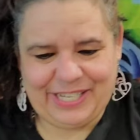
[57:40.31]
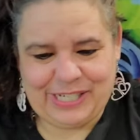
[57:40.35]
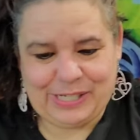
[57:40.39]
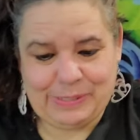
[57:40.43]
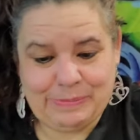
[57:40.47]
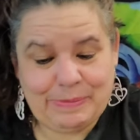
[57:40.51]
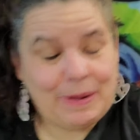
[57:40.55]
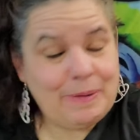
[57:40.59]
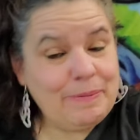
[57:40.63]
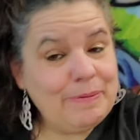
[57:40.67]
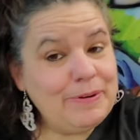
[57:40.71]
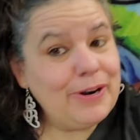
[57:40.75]

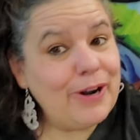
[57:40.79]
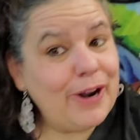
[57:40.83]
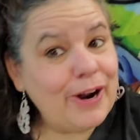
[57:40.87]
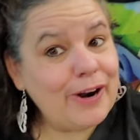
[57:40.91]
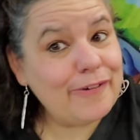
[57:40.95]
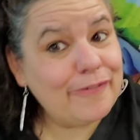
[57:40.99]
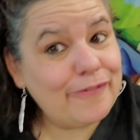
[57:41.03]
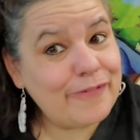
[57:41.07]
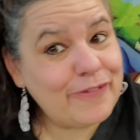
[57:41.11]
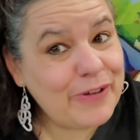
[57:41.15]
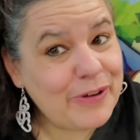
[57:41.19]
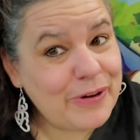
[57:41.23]
Maybe not
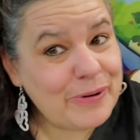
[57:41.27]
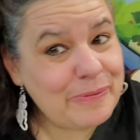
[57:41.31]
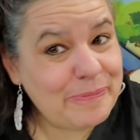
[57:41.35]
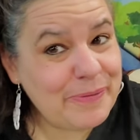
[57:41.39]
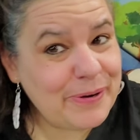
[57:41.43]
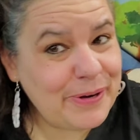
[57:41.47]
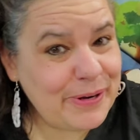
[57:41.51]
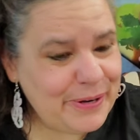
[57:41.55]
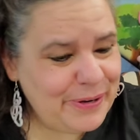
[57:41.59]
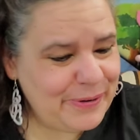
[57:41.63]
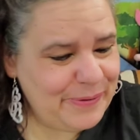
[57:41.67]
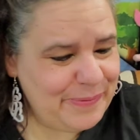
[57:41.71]
a full
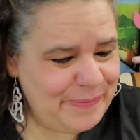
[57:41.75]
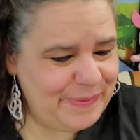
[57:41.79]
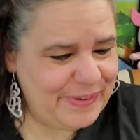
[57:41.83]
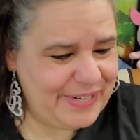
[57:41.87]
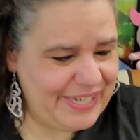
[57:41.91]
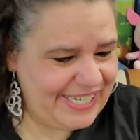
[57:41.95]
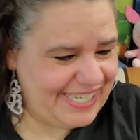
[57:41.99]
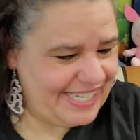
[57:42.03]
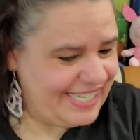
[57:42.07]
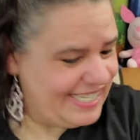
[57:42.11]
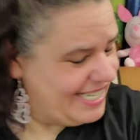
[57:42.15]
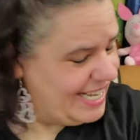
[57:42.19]
moon, but
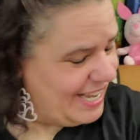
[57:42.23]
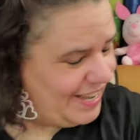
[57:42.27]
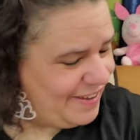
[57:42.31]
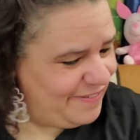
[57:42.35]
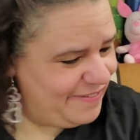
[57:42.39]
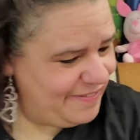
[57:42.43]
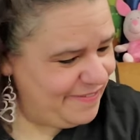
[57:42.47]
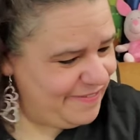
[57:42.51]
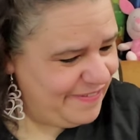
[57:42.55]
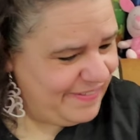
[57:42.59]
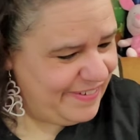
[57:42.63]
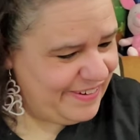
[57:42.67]
it does have
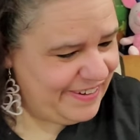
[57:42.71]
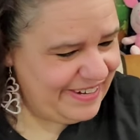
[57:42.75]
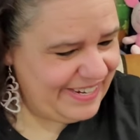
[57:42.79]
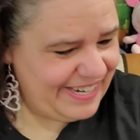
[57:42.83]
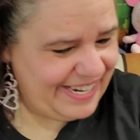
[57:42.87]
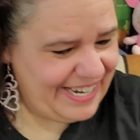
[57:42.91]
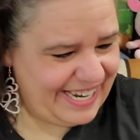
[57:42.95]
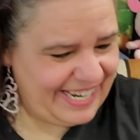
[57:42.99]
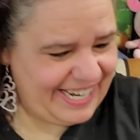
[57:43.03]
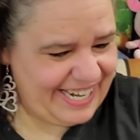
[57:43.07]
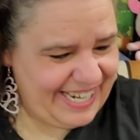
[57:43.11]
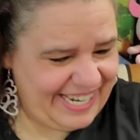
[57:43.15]
a moon
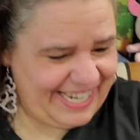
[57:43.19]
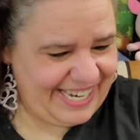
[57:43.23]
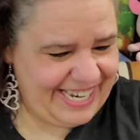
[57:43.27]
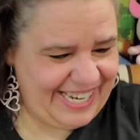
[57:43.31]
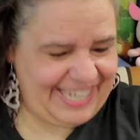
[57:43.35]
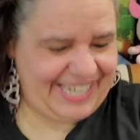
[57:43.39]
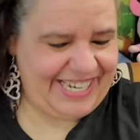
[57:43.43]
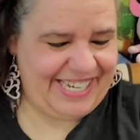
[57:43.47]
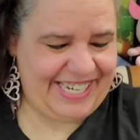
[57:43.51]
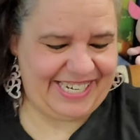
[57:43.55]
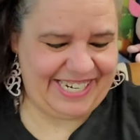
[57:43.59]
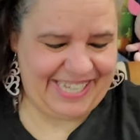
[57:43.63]
on
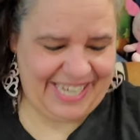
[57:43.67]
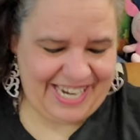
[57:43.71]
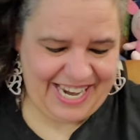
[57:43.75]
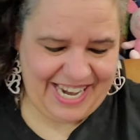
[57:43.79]
it.